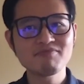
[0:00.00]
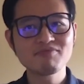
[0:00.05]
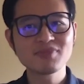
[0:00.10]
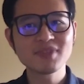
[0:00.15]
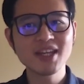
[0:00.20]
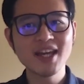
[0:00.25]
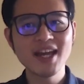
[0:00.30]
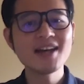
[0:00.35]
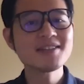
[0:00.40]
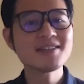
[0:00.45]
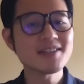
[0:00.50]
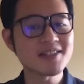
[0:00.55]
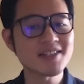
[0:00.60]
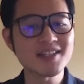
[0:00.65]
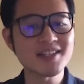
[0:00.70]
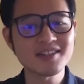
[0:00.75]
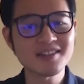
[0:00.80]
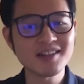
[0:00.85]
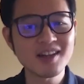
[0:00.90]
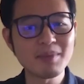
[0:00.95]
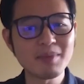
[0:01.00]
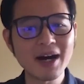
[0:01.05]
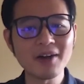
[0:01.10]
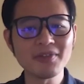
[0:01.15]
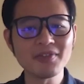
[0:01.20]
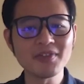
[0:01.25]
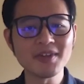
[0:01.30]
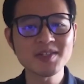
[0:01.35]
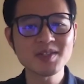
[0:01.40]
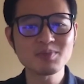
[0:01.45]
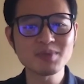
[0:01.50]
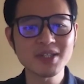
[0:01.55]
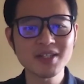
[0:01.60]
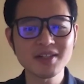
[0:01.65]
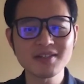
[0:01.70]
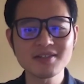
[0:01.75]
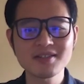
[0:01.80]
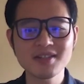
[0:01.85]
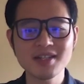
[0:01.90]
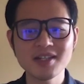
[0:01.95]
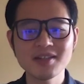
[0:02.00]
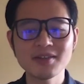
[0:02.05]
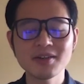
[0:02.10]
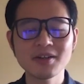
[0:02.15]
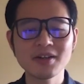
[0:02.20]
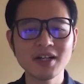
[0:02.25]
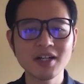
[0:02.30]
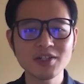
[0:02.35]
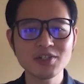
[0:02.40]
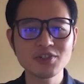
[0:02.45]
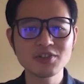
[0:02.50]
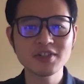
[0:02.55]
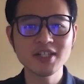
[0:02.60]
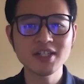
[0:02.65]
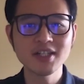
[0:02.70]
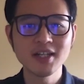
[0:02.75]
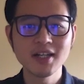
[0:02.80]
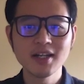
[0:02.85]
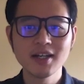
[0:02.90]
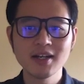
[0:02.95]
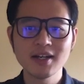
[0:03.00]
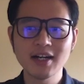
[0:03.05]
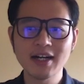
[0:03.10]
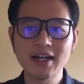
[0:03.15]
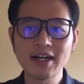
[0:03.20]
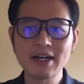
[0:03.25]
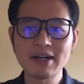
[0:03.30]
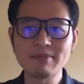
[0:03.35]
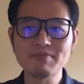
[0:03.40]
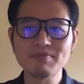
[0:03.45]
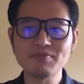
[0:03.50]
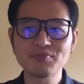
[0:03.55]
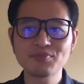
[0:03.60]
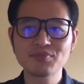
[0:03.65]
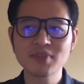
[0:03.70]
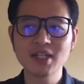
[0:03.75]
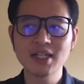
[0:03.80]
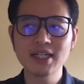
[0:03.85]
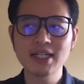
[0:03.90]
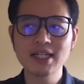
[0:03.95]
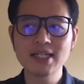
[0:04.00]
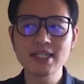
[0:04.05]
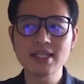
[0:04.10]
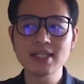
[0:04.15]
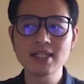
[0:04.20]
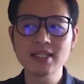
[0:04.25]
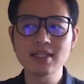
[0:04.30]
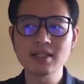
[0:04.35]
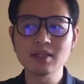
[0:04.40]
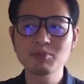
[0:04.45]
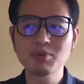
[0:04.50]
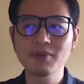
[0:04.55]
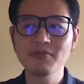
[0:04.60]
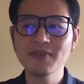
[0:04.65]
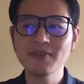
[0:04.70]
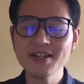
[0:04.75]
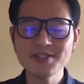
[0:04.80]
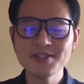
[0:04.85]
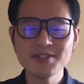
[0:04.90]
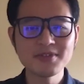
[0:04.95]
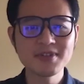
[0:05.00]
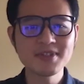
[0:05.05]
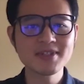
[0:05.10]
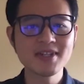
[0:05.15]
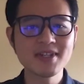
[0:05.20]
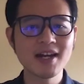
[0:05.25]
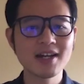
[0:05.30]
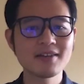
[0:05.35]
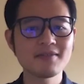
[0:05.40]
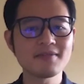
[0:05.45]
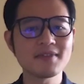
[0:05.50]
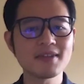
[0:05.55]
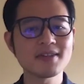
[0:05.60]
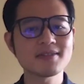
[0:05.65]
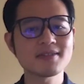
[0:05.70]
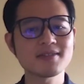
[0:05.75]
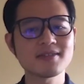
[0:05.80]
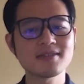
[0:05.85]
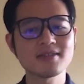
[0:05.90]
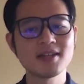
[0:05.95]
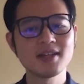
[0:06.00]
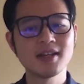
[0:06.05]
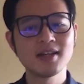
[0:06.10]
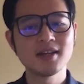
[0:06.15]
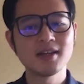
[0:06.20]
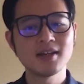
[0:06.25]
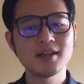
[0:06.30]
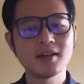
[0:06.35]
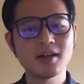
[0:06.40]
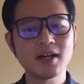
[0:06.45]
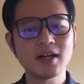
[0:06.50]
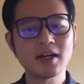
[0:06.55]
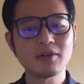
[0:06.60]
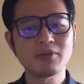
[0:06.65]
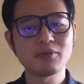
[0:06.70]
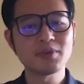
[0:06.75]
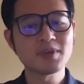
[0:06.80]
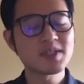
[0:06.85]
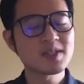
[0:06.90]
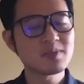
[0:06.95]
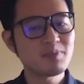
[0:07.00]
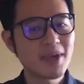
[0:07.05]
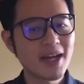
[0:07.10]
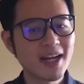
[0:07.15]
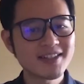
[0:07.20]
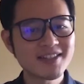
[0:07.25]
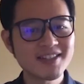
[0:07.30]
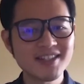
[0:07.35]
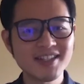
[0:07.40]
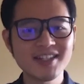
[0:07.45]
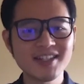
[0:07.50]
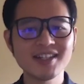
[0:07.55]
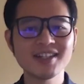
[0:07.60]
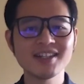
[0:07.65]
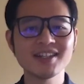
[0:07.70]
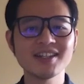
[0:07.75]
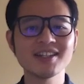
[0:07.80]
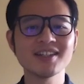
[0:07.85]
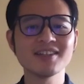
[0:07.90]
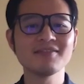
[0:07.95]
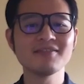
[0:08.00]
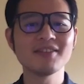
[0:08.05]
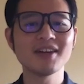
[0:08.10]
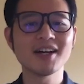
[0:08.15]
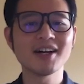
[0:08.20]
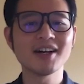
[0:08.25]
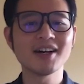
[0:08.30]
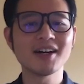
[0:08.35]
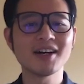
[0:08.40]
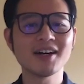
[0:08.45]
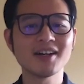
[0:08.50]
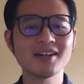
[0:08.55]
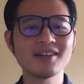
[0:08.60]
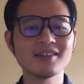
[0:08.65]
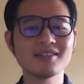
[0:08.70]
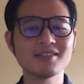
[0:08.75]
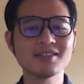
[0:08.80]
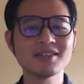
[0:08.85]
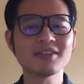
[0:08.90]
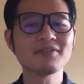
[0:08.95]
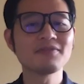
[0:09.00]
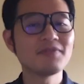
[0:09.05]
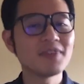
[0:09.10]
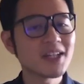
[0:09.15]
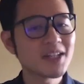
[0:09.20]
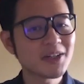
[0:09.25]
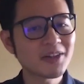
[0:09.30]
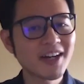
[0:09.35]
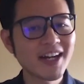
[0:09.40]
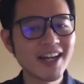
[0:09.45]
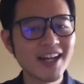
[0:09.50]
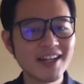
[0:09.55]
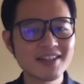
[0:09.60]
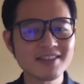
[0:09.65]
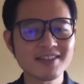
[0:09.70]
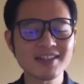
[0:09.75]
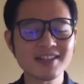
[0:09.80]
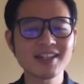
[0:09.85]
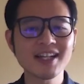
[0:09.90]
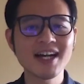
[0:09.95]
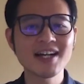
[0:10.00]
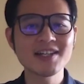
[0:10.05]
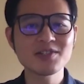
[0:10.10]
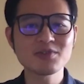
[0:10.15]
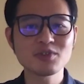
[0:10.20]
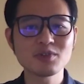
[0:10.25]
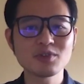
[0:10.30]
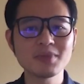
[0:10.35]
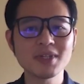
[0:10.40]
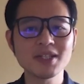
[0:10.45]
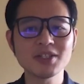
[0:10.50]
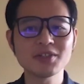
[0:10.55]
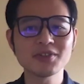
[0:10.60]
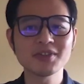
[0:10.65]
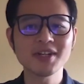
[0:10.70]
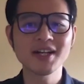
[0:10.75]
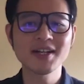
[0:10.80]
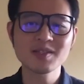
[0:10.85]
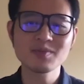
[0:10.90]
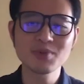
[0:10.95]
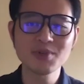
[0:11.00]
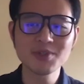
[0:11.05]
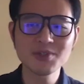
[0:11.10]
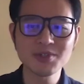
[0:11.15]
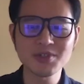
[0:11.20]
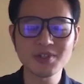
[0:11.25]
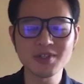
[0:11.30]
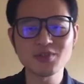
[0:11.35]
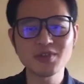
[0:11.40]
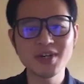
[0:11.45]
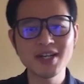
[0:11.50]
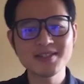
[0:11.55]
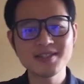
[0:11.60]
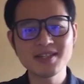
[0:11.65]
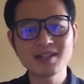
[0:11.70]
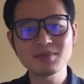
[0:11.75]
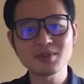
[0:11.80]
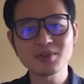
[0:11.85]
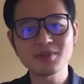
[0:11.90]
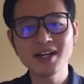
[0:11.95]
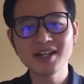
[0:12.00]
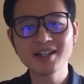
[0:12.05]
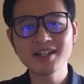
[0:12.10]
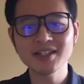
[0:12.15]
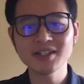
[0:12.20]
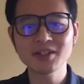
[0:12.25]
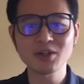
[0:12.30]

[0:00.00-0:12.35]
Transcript: hesitant about this because in their country, the professor is kind of this respected figurehead in the classroom, and you're not supposed to address him directly or